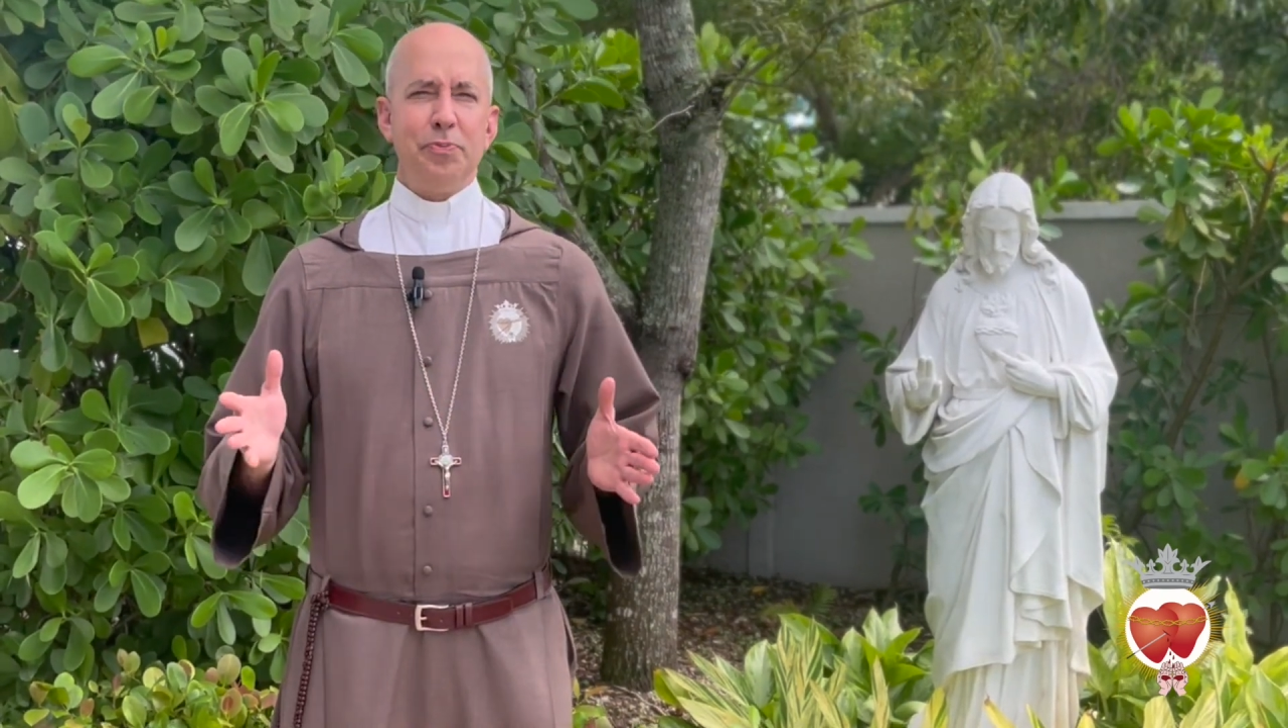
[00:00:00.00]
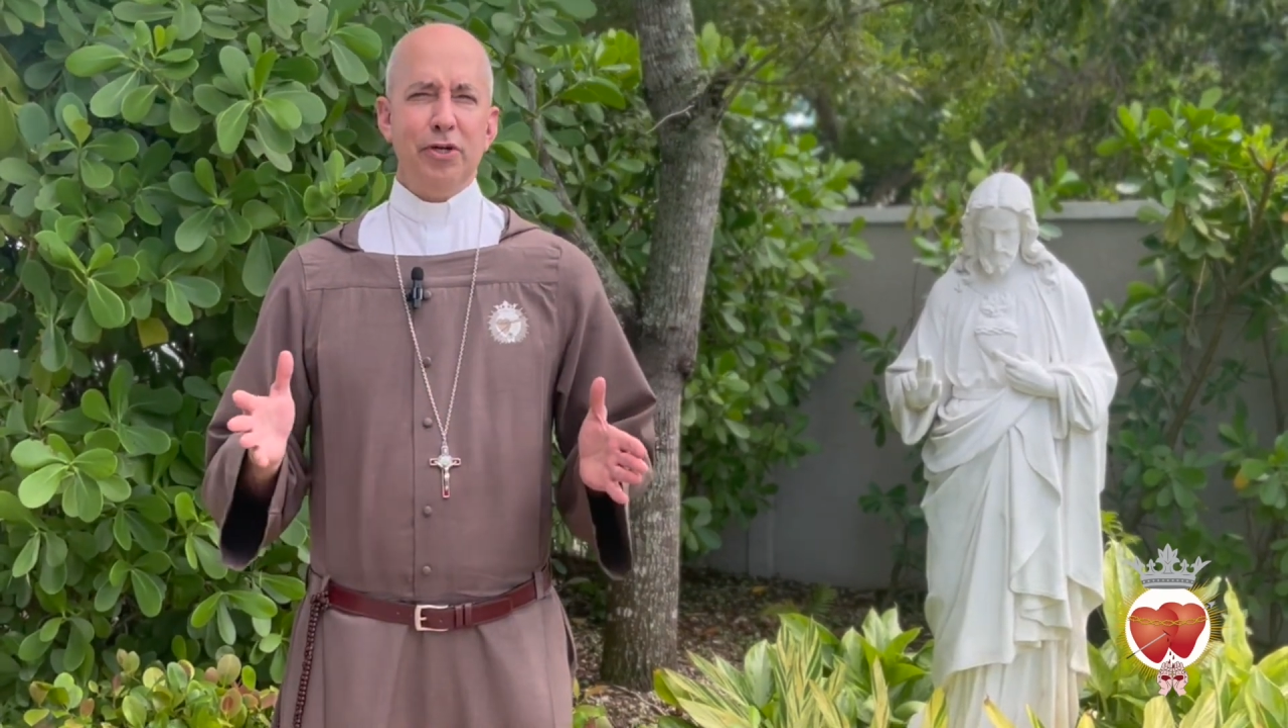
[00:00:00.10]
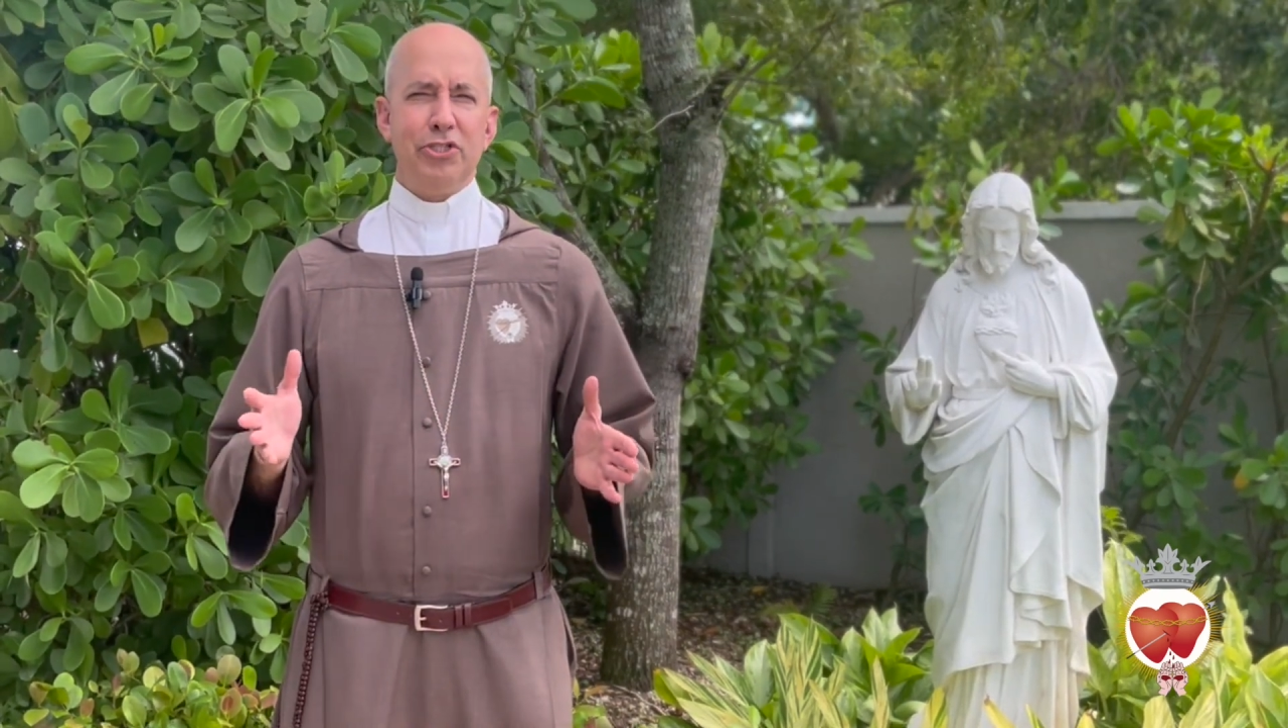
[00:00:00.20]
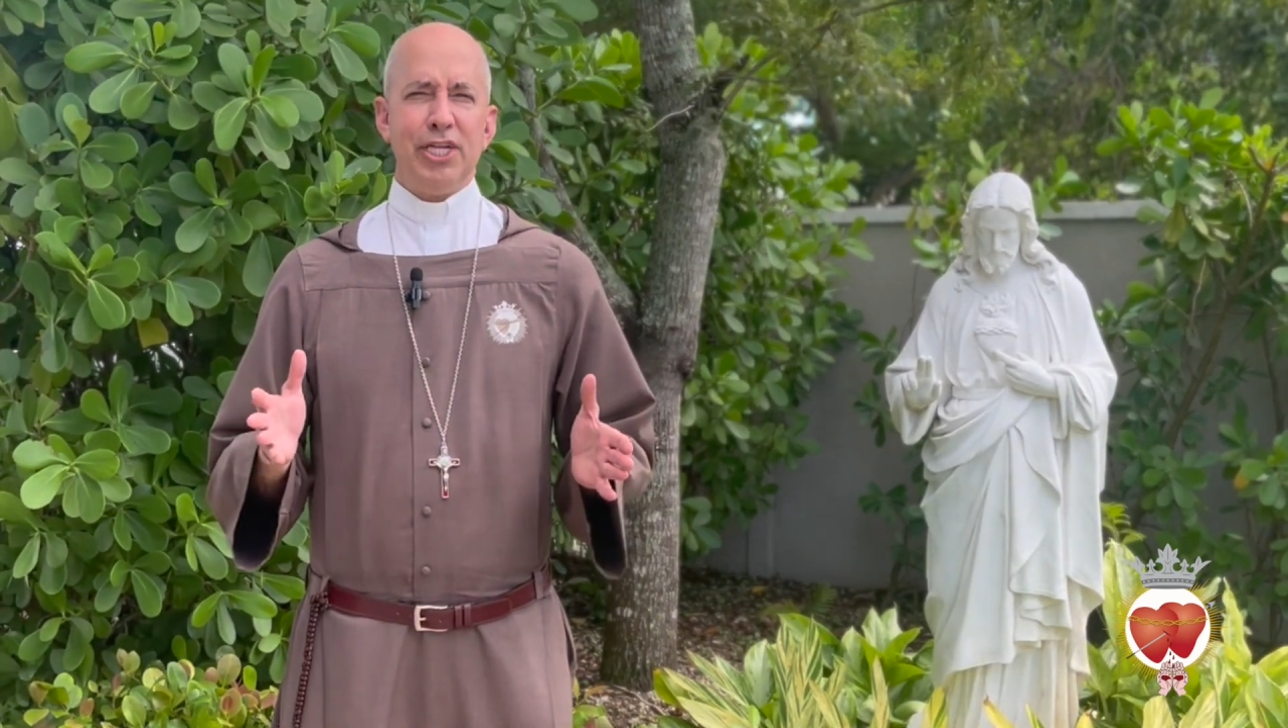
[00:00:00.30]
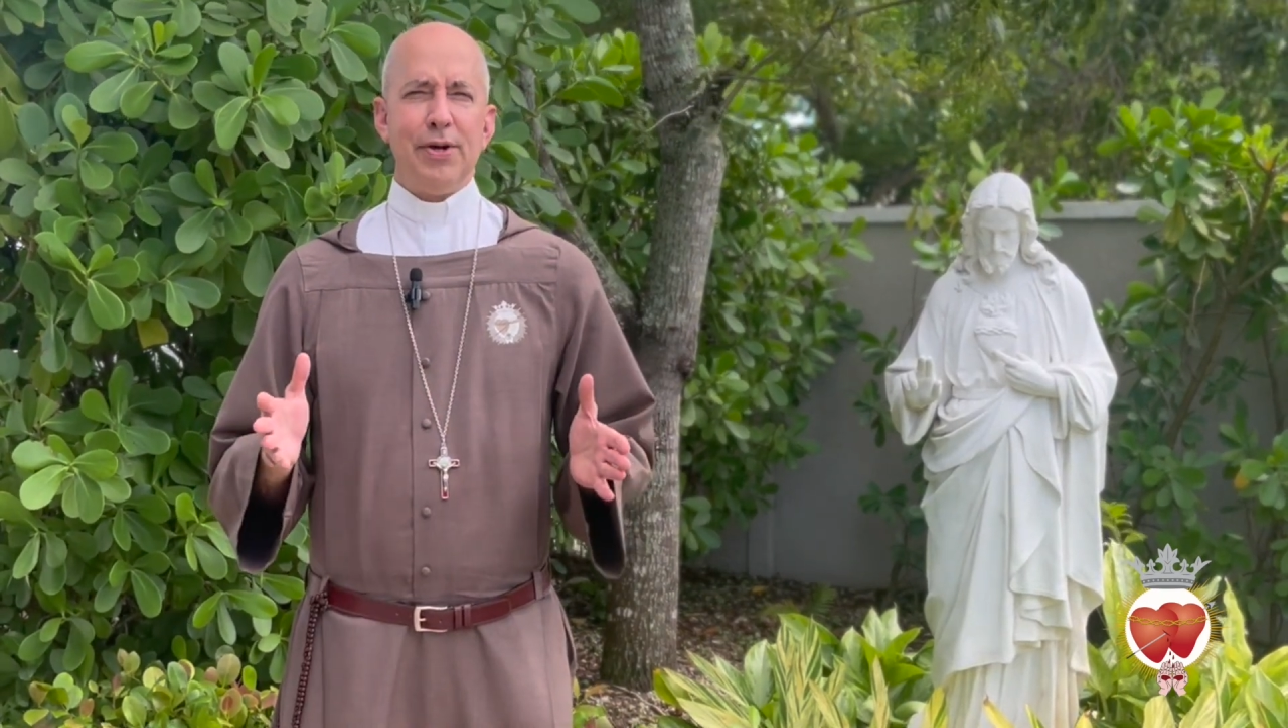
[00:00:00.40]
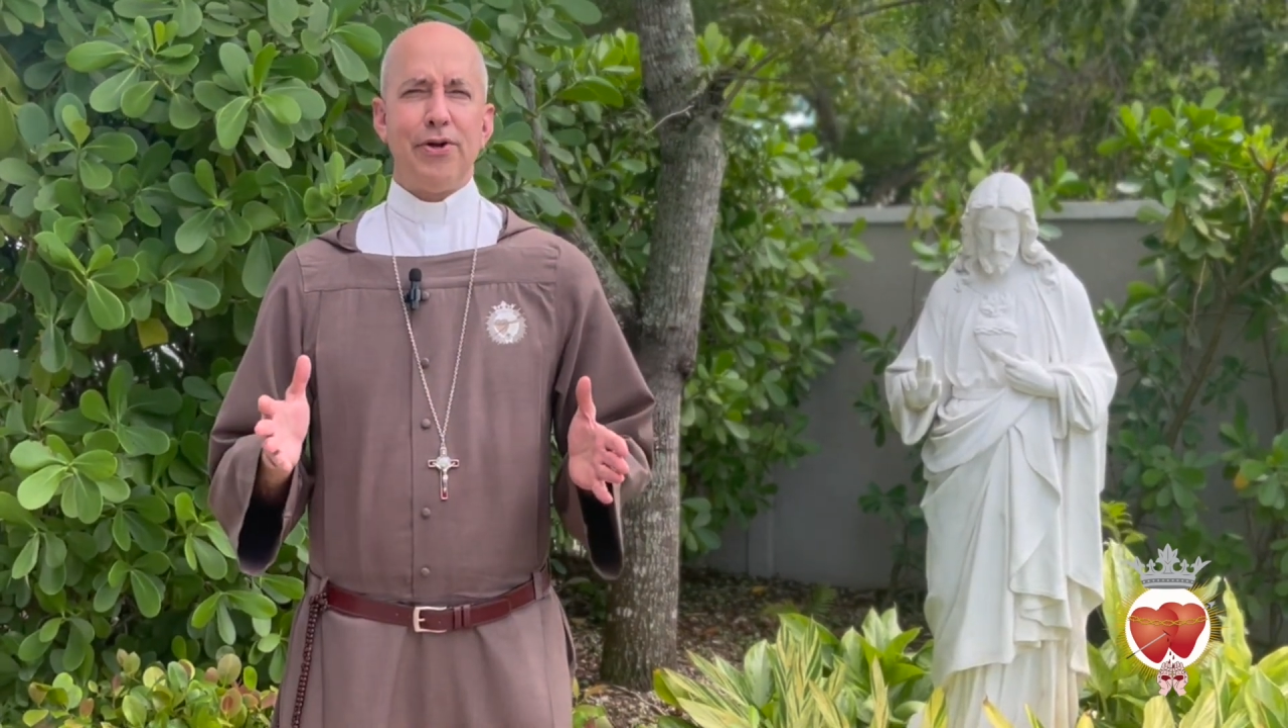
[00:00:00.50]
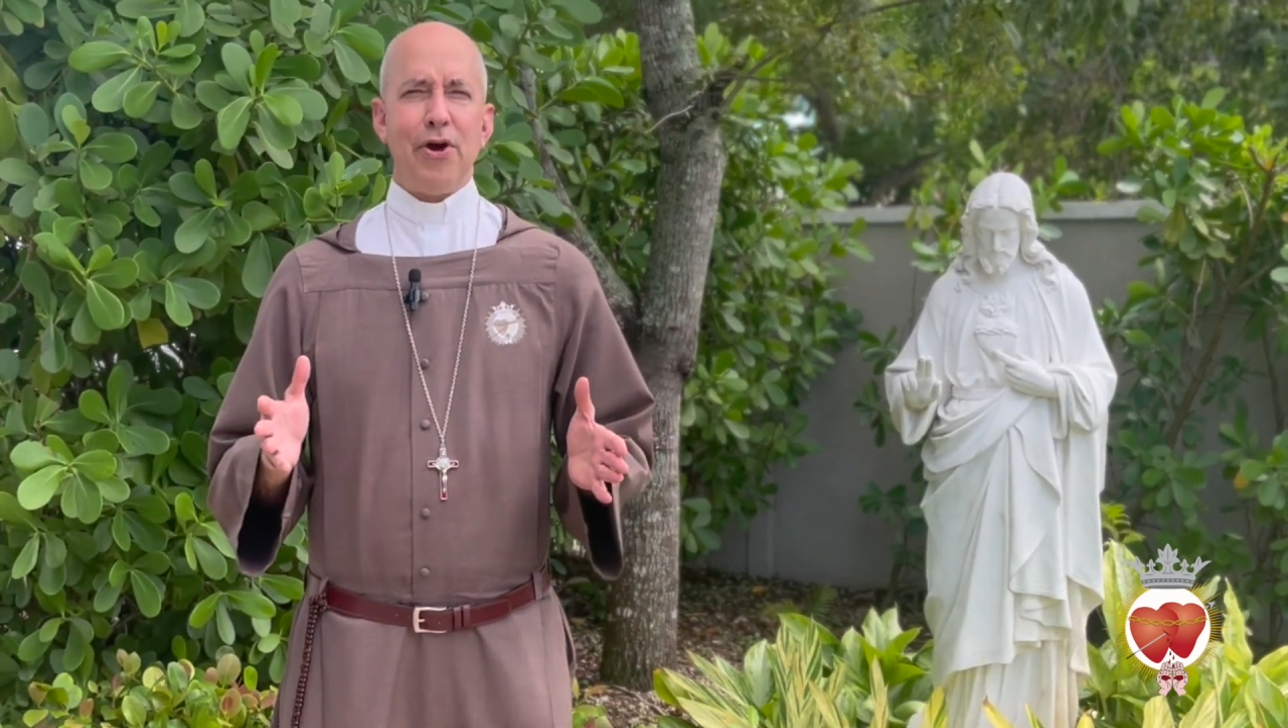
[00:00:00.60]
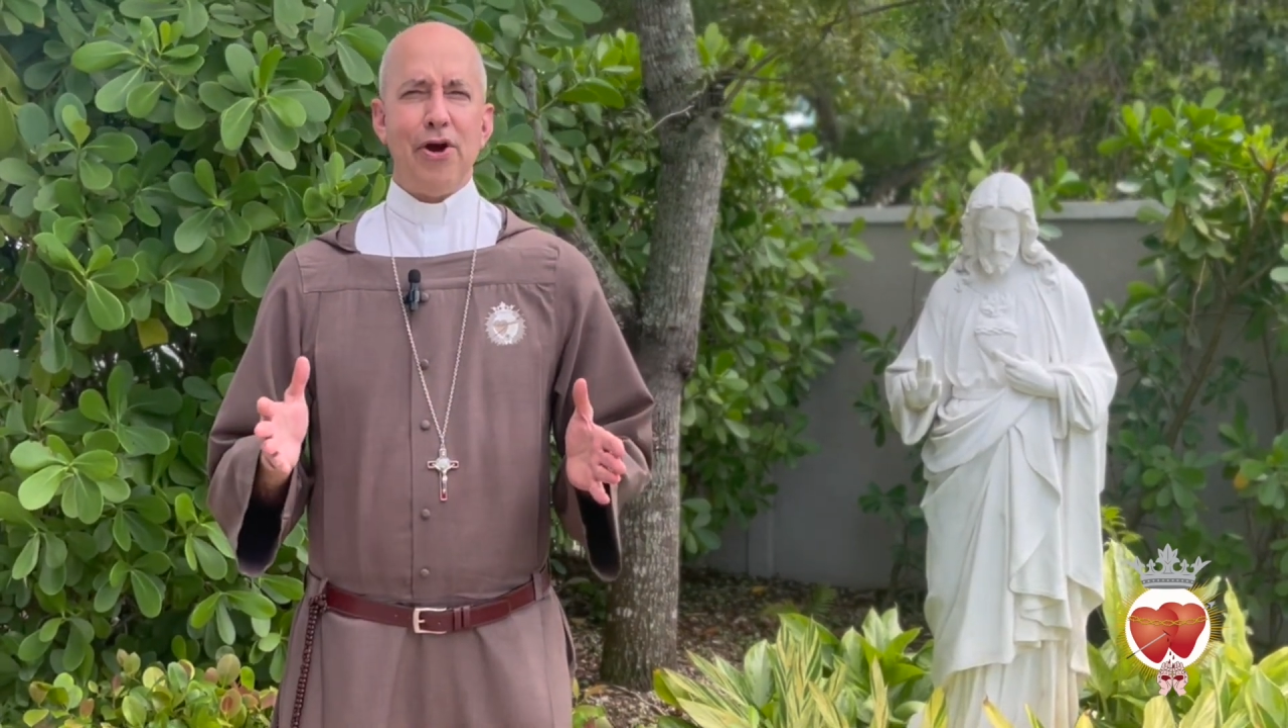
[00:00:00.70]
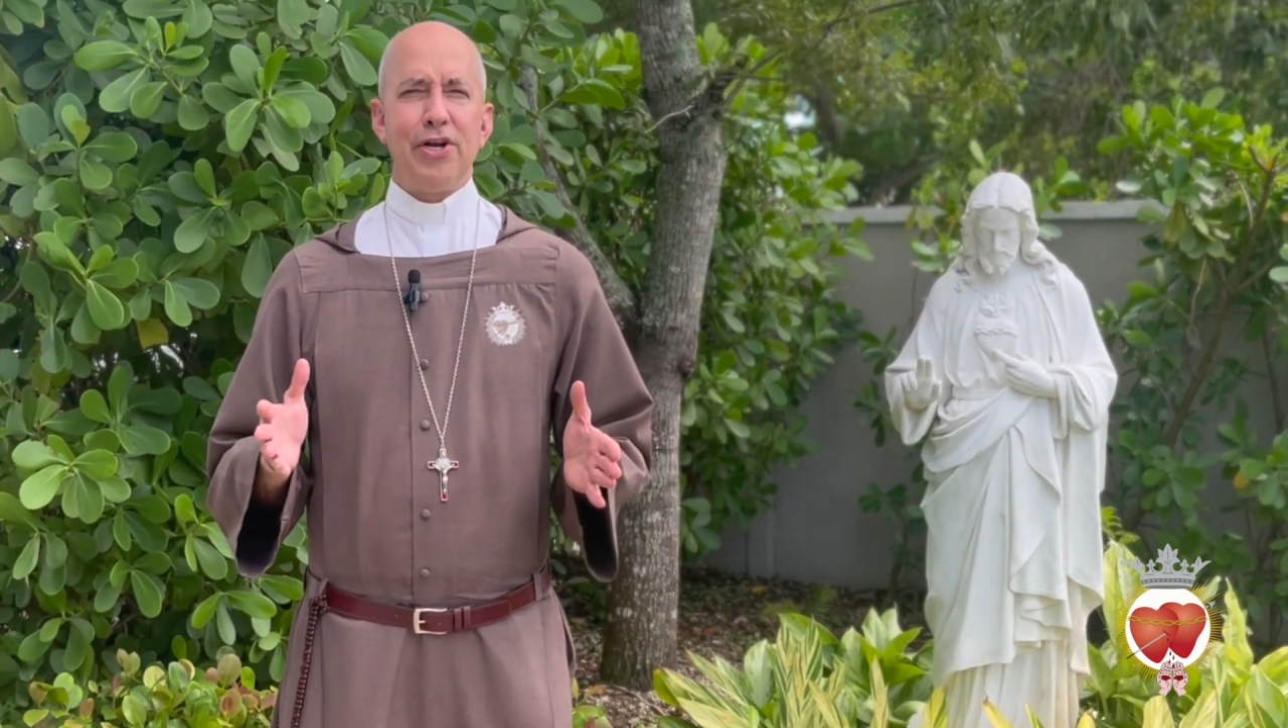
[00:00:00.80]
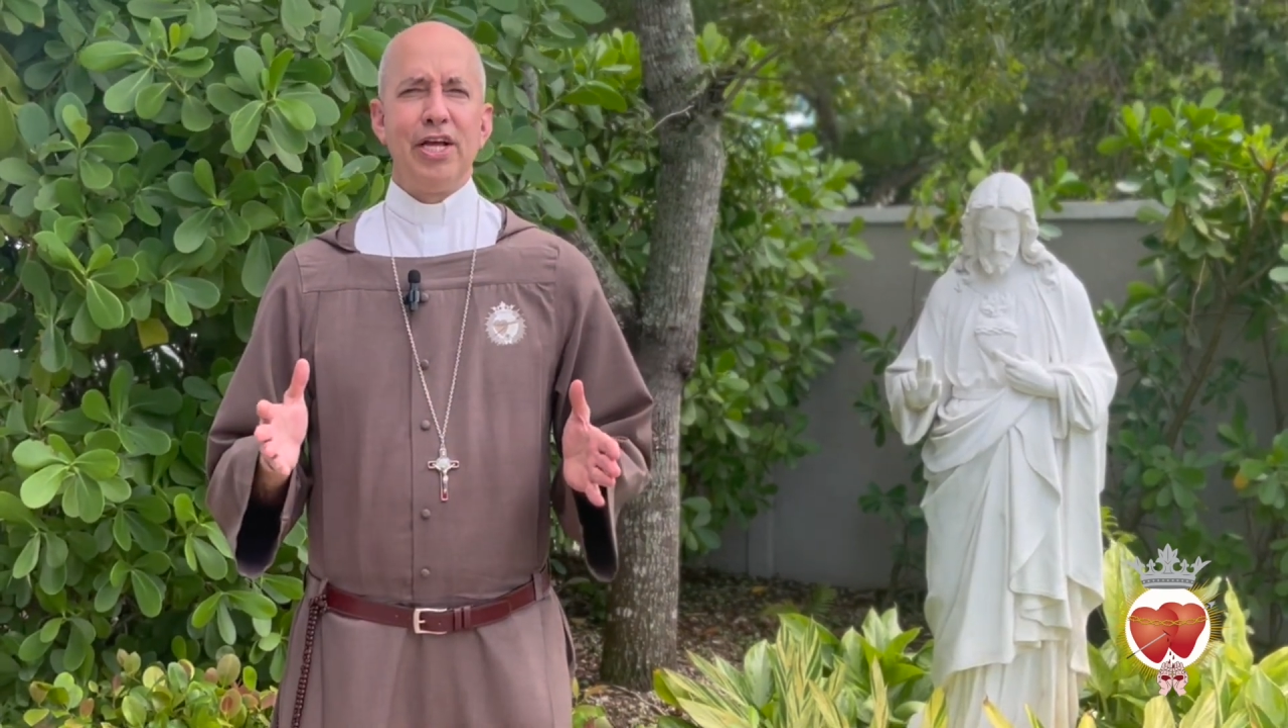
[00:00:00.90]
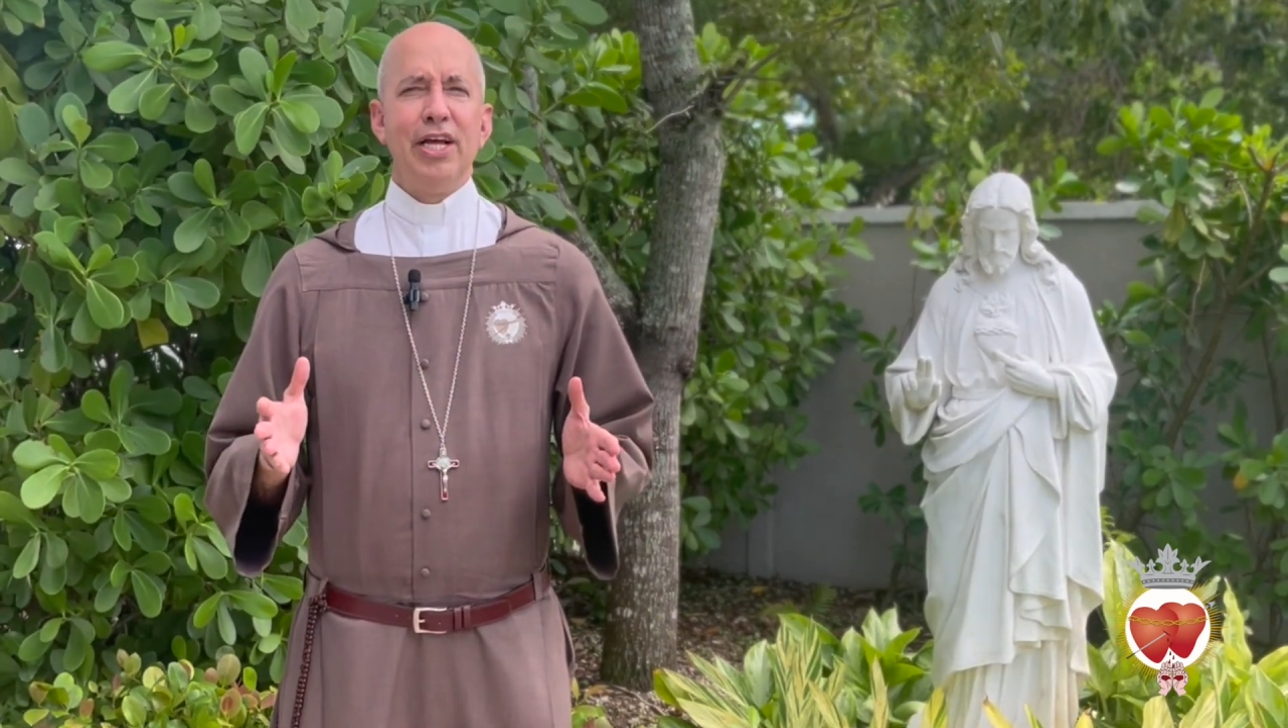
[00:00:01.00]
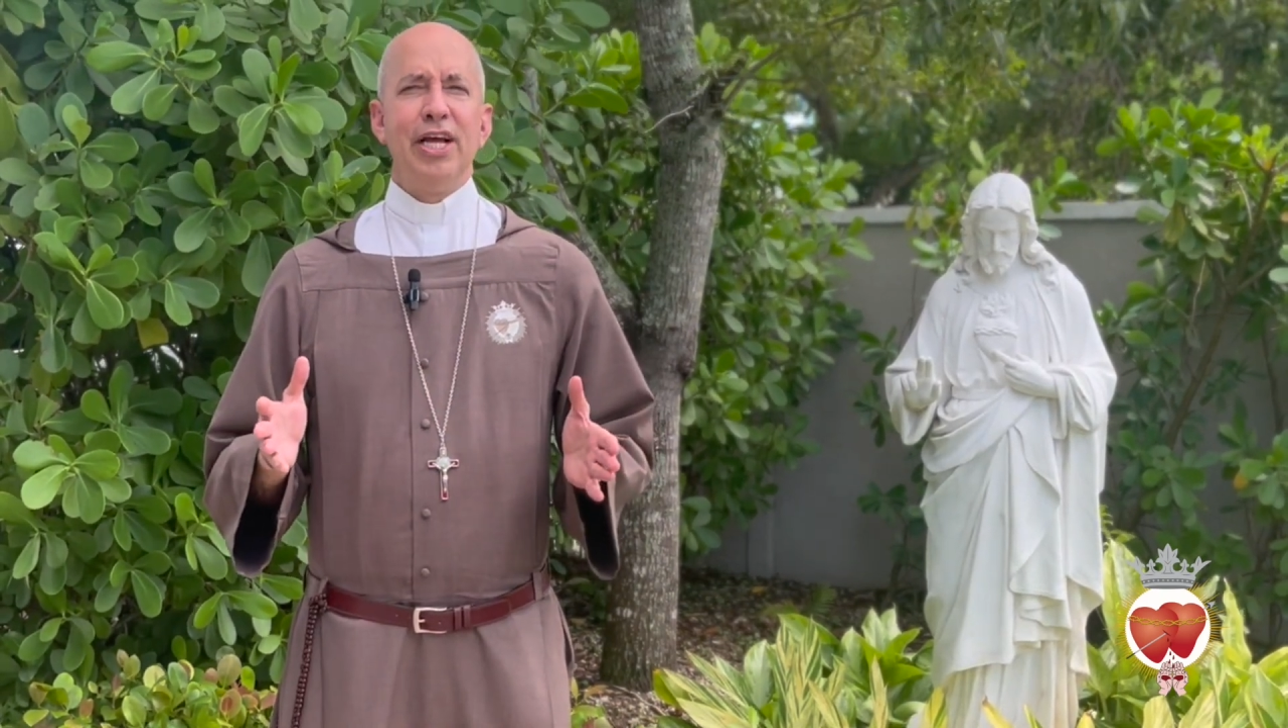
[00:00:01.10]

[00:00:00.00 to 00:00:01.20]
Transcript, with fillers: most sacred heart